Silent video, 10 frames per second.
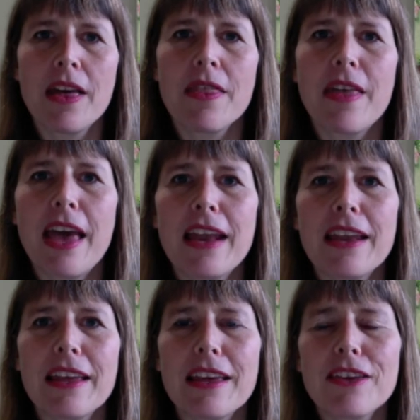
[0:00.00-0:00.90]

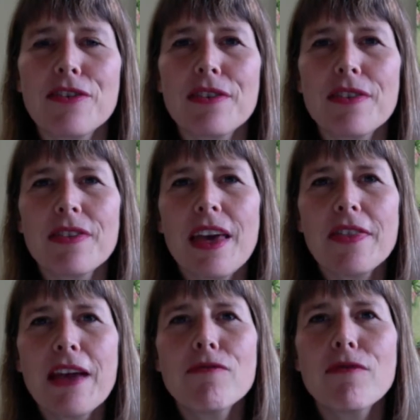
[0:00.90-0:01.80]
that
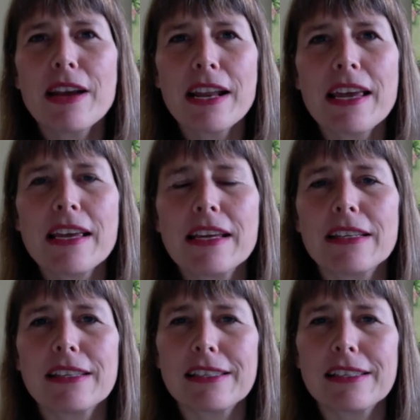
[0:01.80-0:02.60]
they really